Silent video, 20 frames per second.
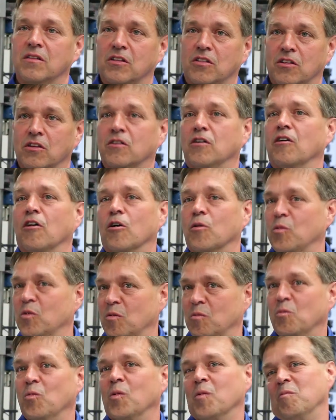The car
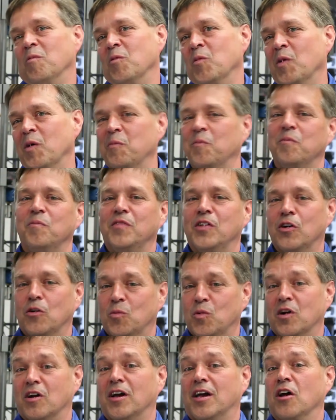
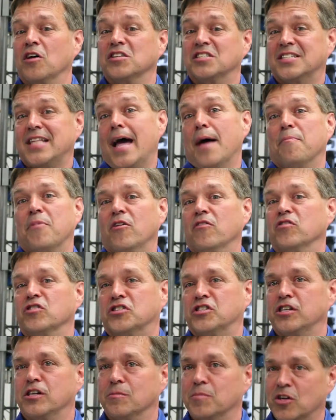will snap
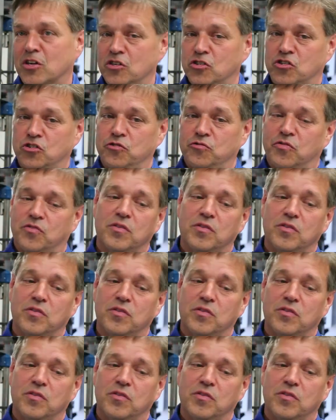oversteer because you've